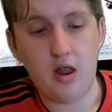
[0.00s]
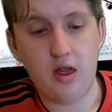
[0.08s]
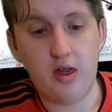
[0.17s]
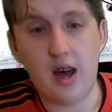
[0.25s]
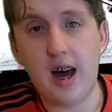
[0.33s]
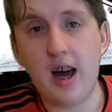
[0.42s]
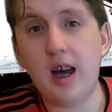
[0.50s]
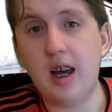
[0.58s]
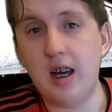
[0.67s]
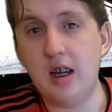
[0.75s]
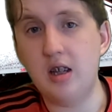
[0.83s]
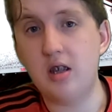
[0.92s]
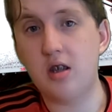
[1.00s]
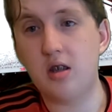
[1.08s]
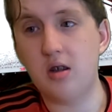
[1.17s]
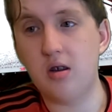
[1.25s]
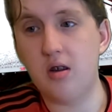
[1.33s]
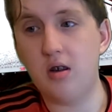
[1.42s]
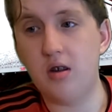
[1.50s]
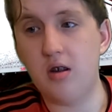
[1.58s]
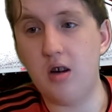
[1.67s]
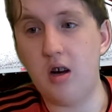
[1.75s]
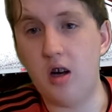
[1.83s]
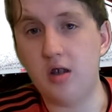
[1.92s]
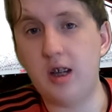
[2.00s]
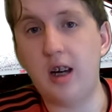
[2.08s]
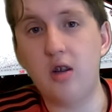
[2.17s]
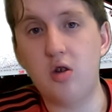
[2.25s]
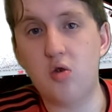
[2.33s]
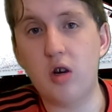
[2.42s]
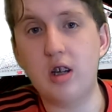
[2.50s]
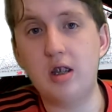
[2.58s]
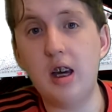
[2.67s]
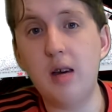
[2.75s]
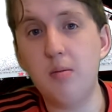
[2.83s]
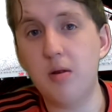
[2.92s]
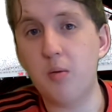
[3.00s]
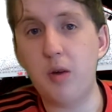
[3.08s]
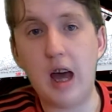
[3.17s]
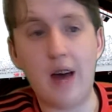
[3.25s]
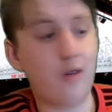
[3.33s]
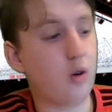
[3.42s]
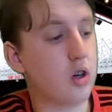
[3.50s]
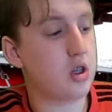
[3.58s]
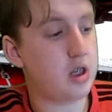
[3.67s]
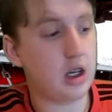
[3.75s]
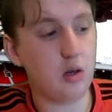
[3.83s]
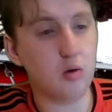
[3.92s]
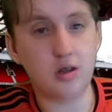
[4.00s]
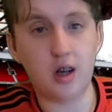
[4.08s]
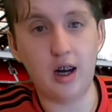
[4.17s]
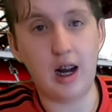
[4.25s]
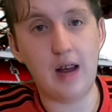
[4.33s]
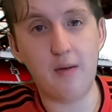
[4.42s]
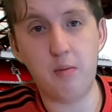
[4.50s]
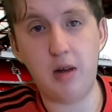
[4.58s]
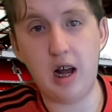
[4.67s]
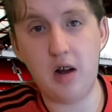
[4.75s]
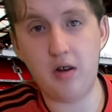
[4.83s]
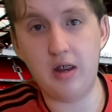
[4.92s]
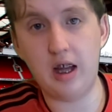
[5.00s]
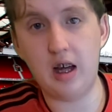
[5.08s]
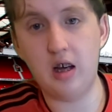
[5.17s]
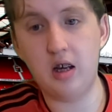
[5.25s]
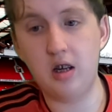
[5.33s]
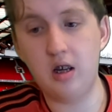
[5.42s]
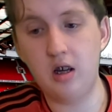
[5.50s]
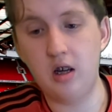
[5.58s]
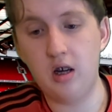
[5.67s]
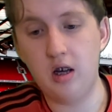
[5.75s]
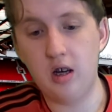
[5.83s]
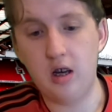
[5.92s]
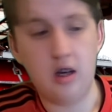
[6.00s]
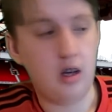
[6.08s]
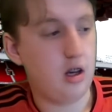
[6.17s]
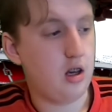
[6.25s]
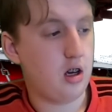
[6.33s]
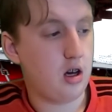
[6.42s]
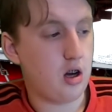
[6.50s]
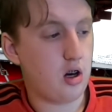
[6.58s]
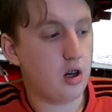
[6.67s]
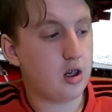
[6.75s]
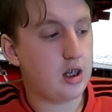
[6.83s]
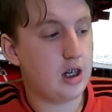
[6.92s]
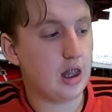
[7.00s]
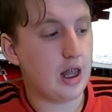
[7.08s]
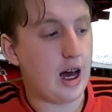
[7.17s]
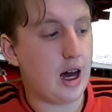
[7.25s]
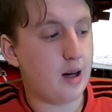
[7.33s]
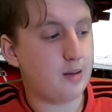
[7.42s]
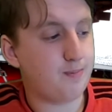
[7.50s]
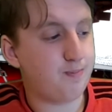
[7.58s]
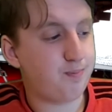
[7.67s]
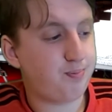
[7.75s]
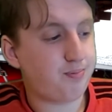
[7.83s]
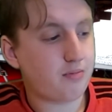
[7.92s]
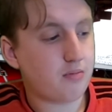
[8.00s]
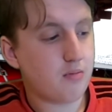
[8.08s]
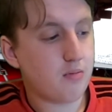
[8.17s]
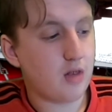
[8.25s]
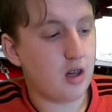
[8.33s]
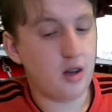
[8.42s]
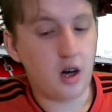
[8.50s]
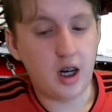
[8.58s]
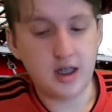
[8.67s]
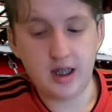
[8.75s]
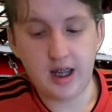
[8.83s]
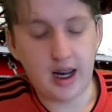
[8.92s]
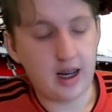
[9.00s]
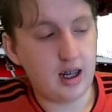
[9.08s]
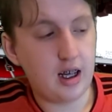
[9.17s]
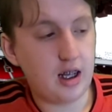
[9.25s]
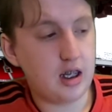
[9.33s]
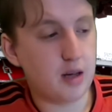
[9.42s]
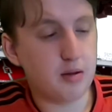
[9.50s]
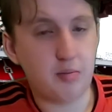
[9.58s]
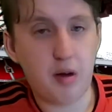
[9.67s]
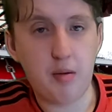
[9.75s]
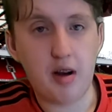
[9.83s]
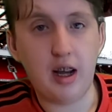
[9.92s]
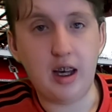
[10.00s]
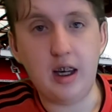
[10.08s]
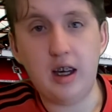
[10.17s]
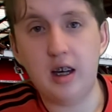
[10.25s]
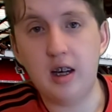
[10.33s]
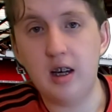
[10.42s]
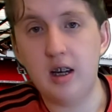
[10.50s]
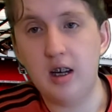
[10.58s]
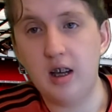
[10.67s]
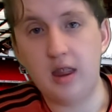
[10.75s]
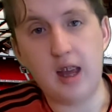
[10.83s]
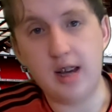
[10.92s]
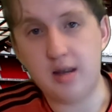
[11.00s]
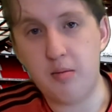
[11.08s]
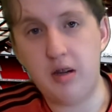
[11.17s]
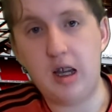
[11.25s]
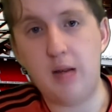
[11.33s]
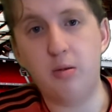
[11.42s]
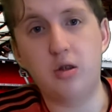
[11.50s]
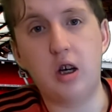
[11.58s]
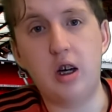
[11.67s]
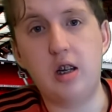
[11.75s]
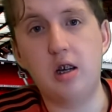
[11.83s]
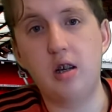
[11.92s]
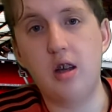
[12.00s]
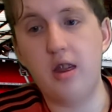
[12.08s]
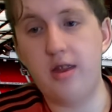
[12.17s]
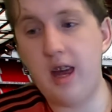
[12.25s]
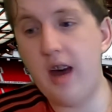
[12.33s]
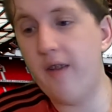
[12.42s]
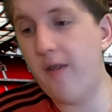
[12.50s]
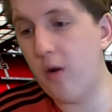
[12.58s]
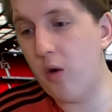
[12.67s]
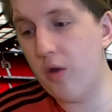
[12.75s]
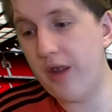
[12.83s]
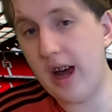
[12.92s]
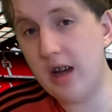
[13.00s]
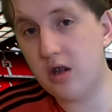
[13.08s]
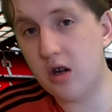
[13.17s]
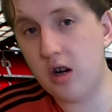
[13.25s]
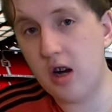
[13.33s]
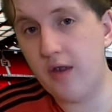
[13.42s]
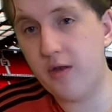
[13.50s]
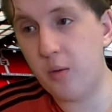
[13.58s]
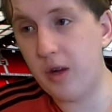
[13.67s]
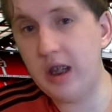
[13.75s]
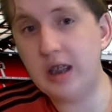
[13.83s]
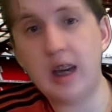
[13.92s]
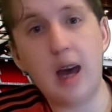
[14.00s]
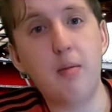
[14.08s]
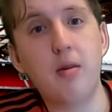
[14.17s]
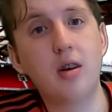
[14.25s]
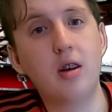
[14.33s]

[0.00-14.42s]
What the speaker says: That is our second string team. We haven't a single starting 11 player in there. Looking at that, I say that in terms of the Premier League, that is a mid-table side. Therefore, that is good enough to win this game.